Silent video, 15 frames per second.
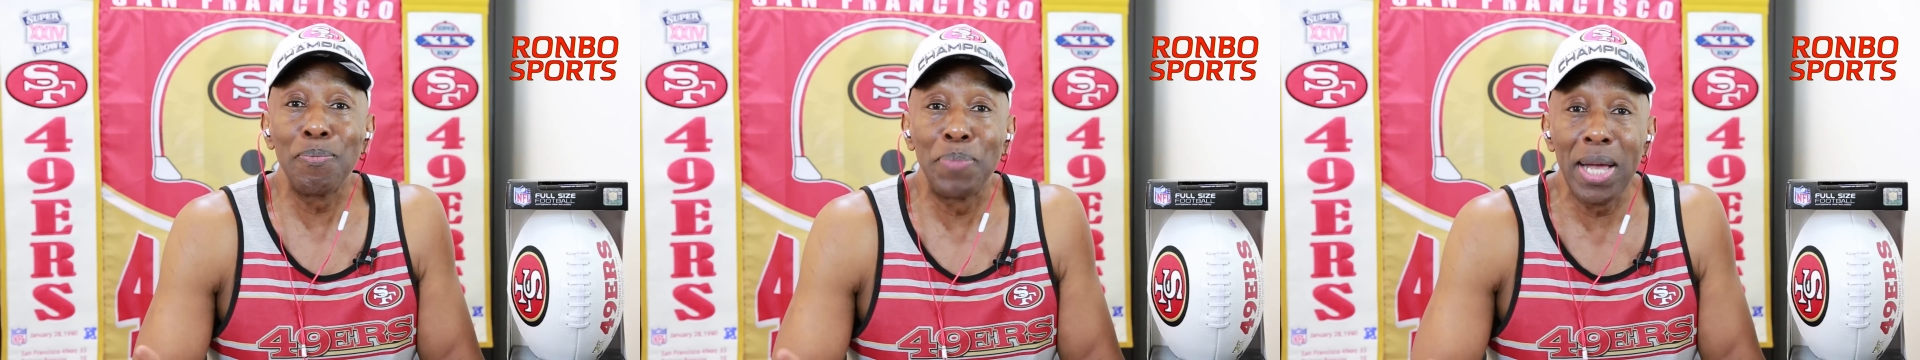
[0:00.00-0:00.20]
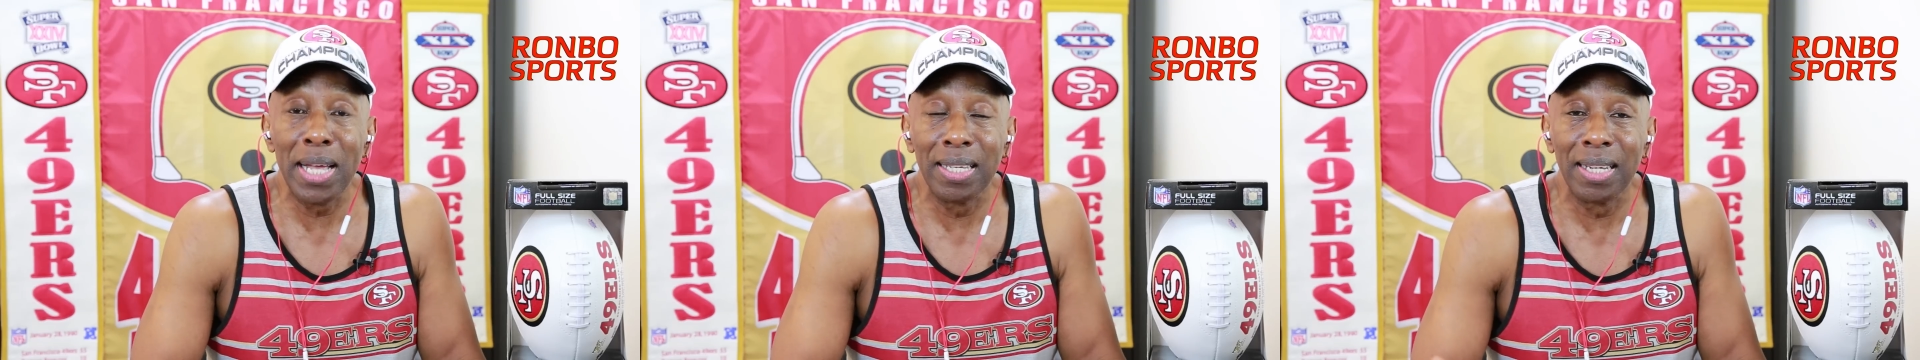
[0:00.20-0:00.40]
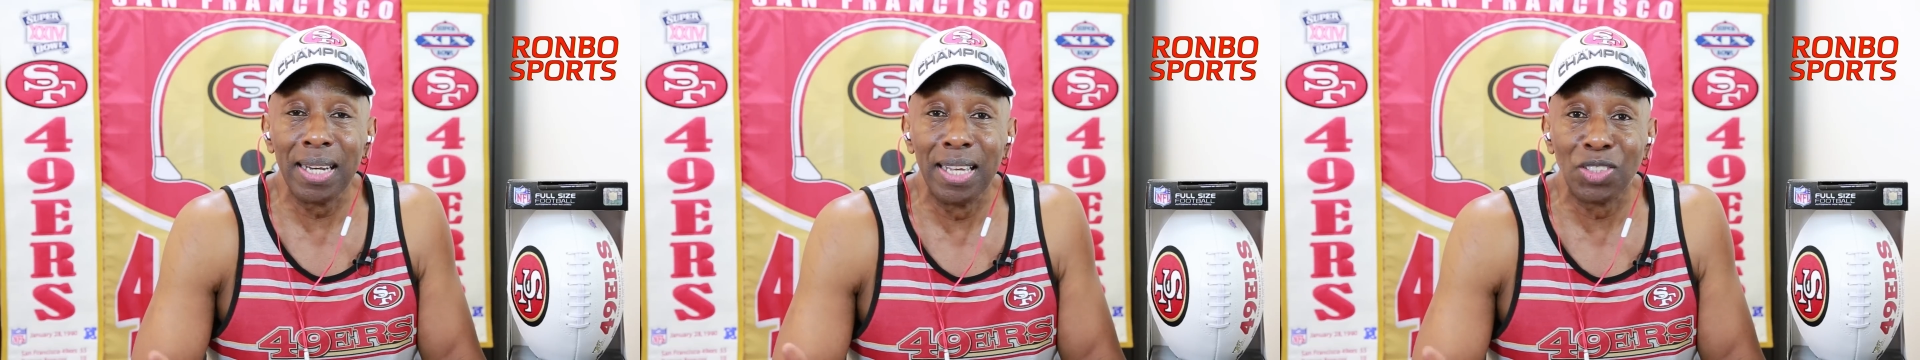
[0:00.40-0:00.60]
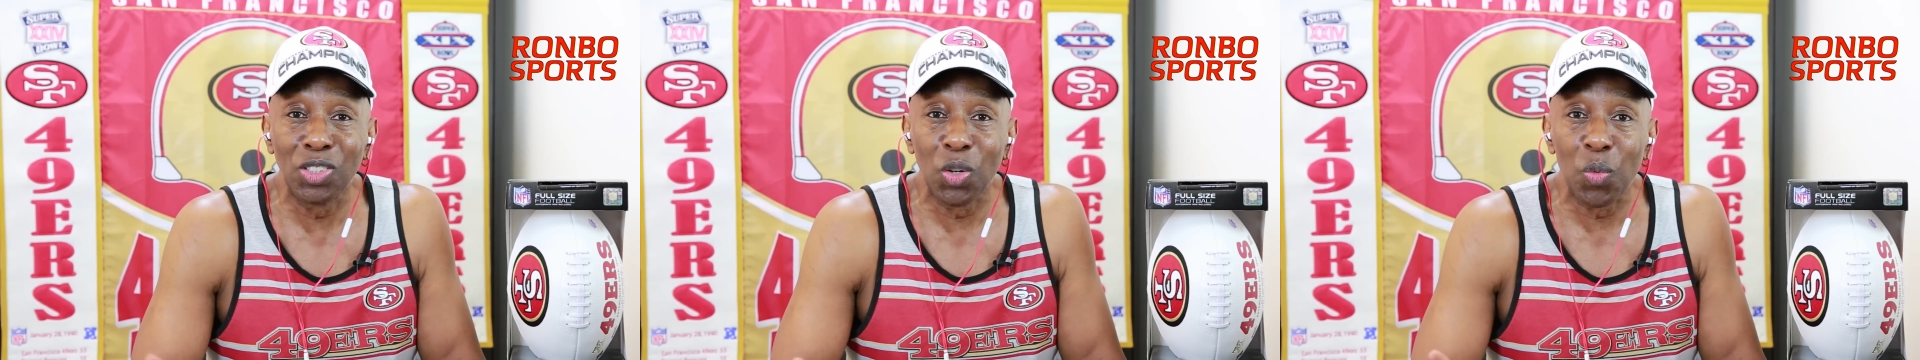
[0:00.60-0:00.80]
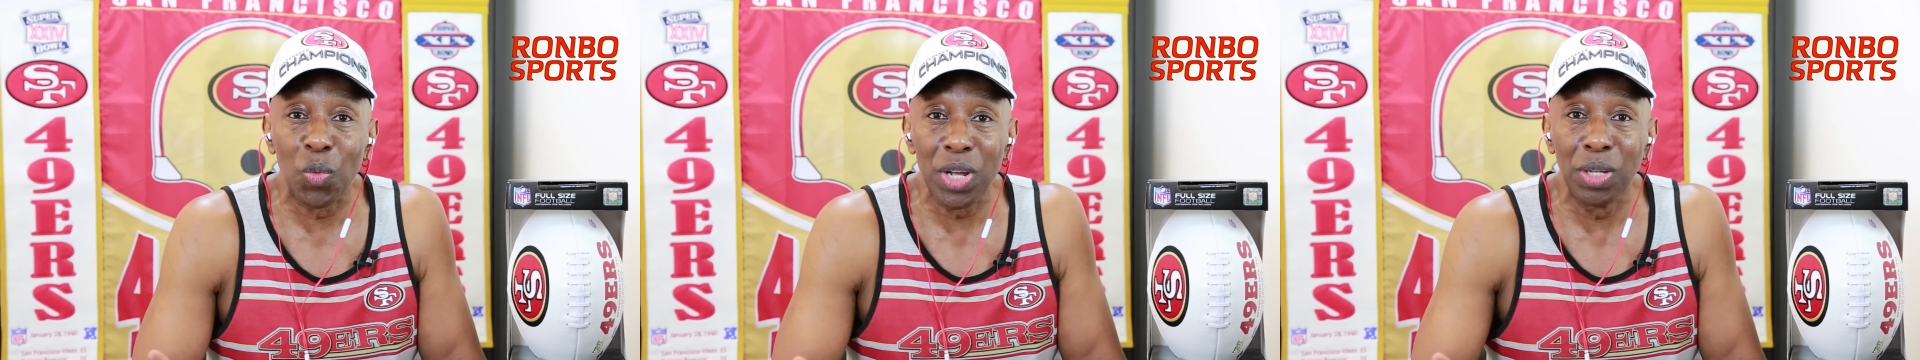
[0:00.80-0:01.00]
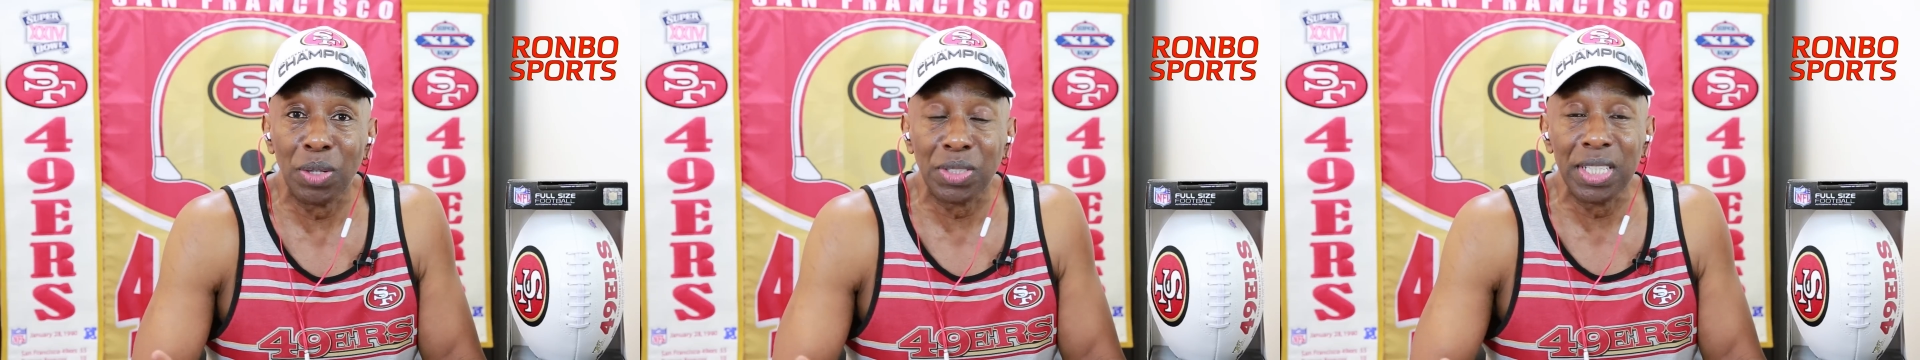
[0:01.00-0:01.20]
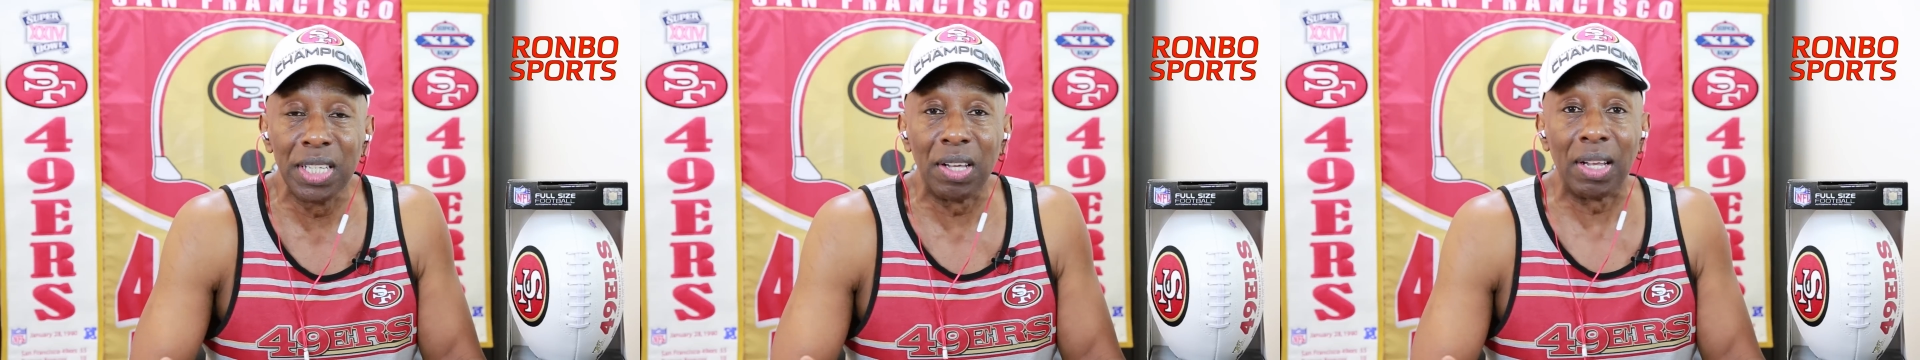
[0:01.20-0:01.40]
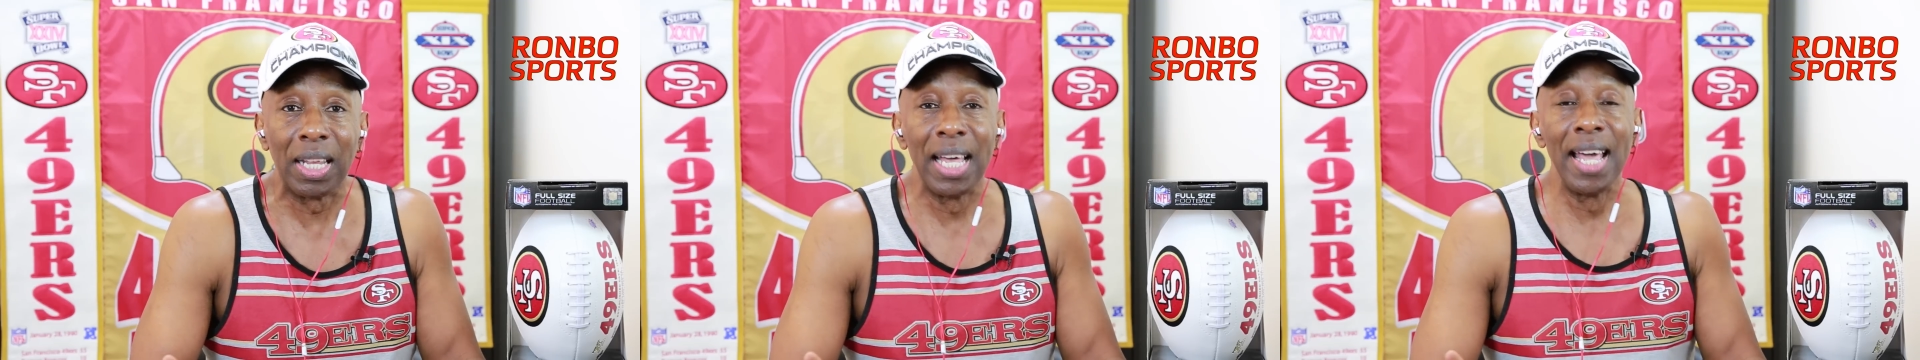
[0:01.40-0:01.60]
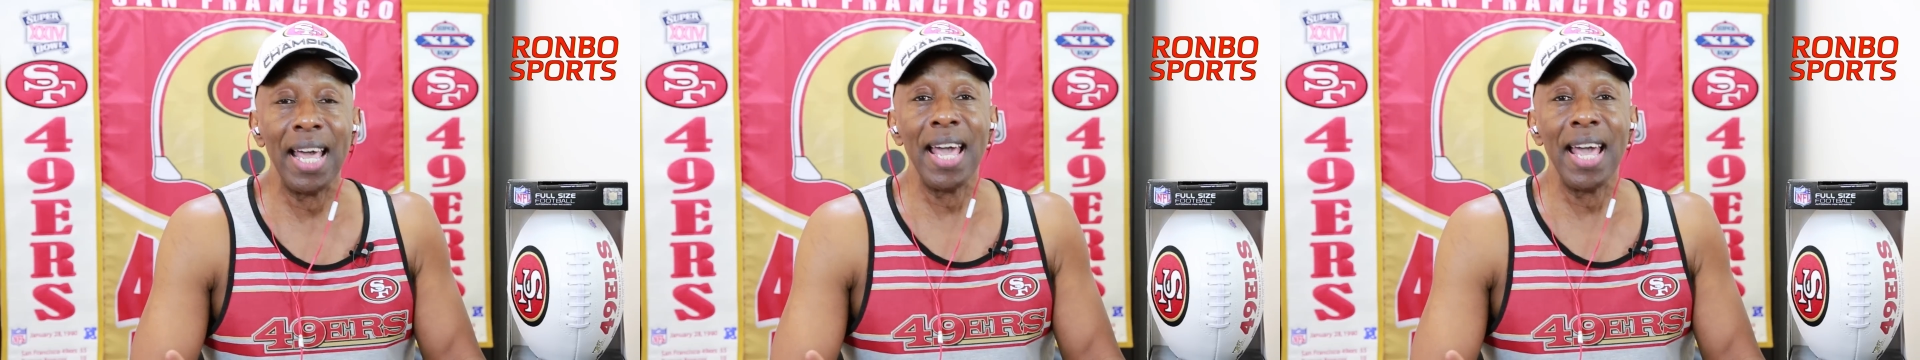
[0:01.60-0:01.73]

Pinion is the real deal.